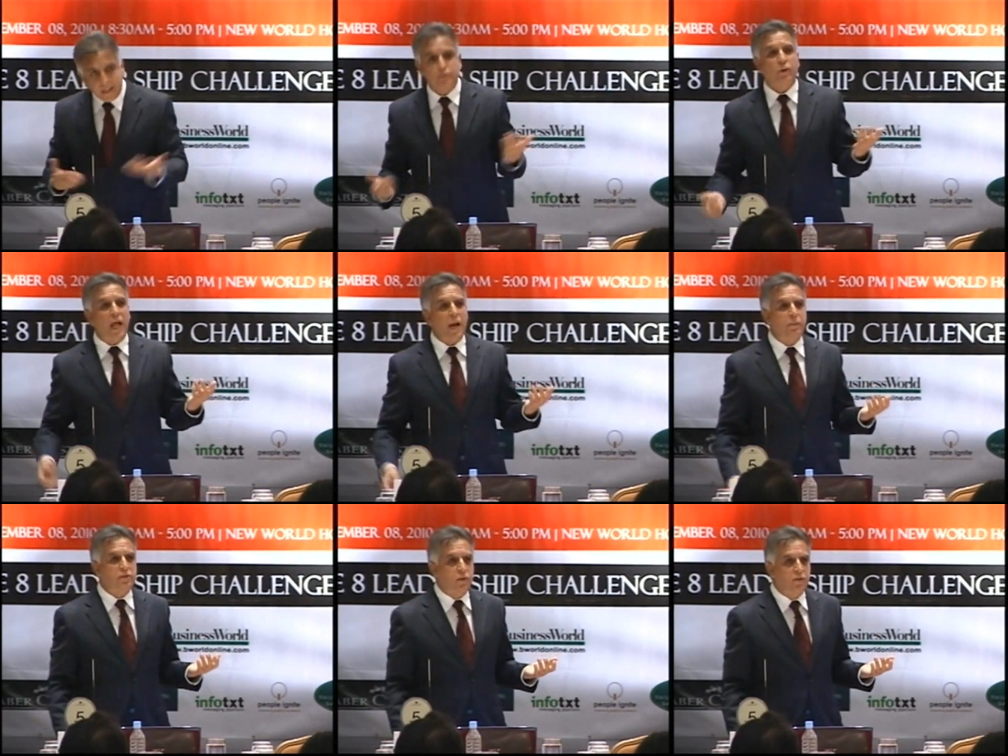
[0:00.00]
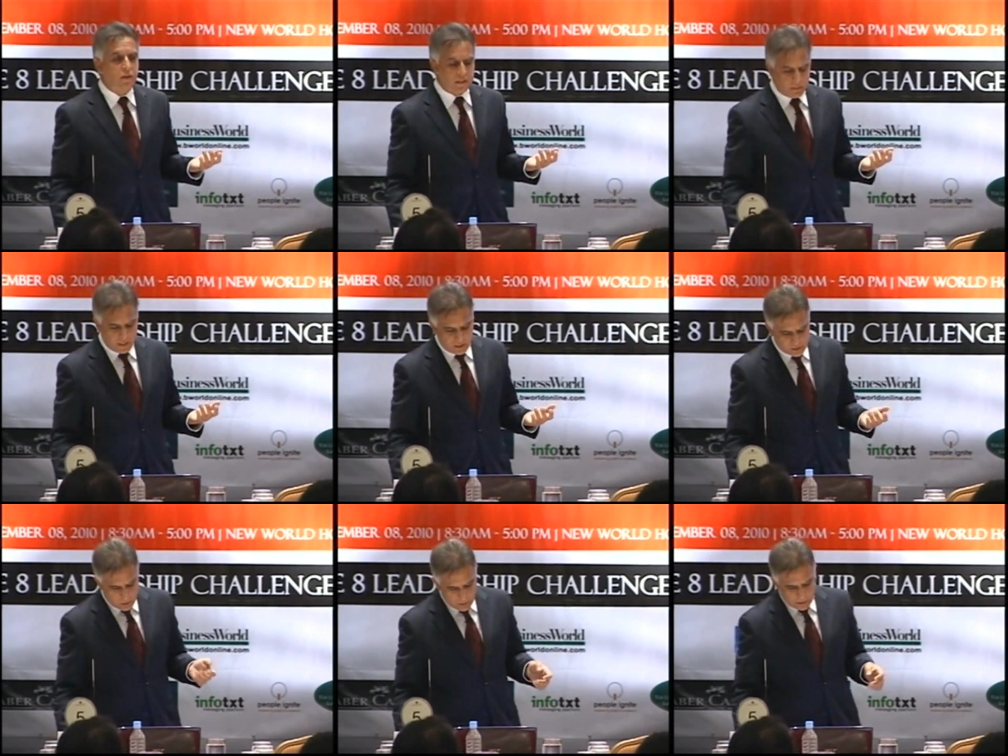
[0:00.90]
And that's what happens when you tell somebody a
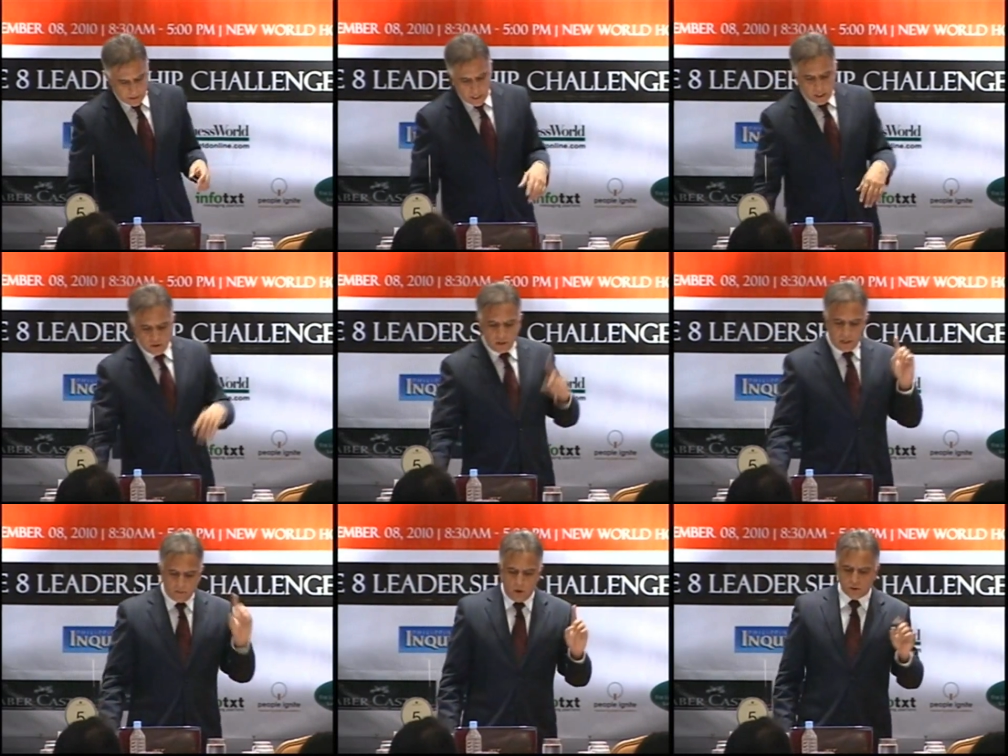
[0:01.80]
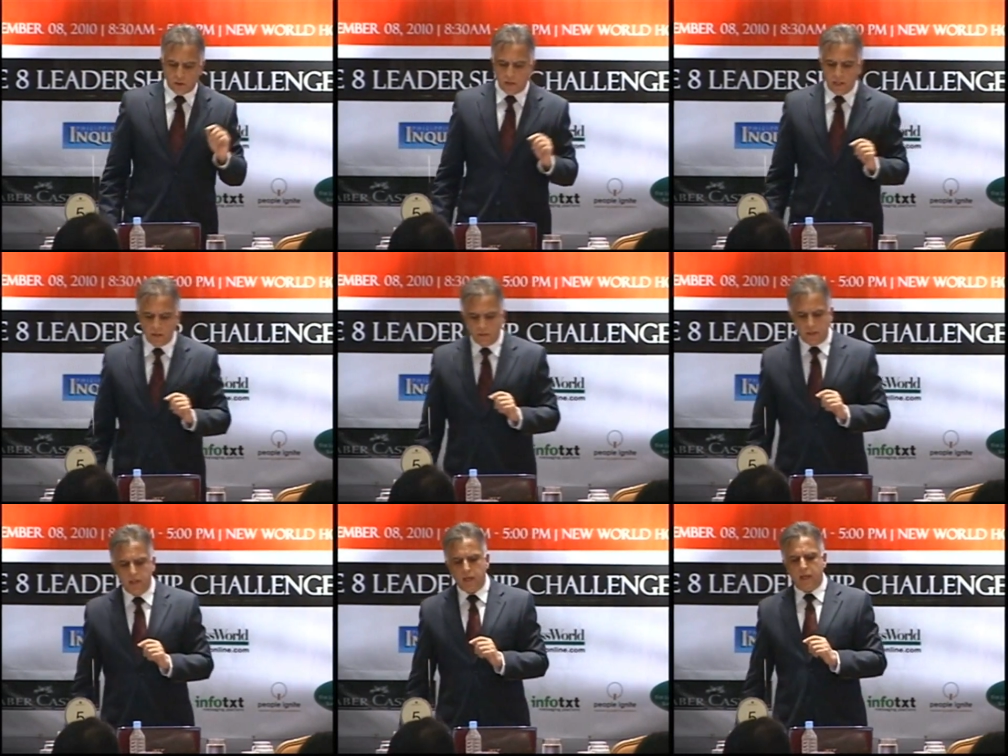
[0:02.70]
story. So it invokes
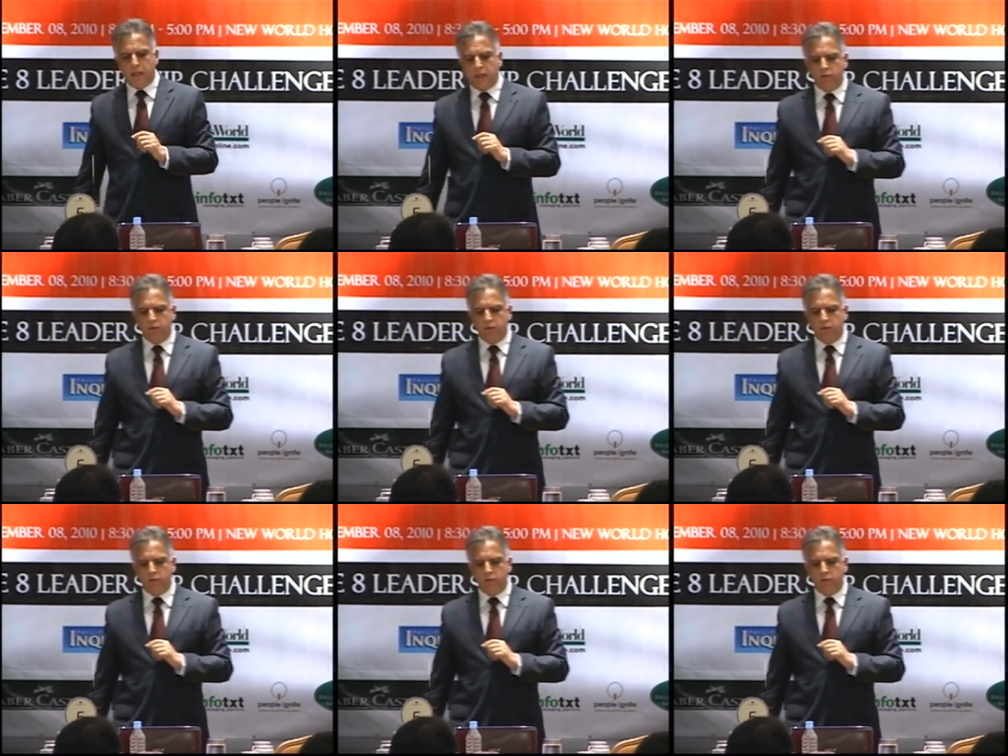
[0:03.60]
creativity and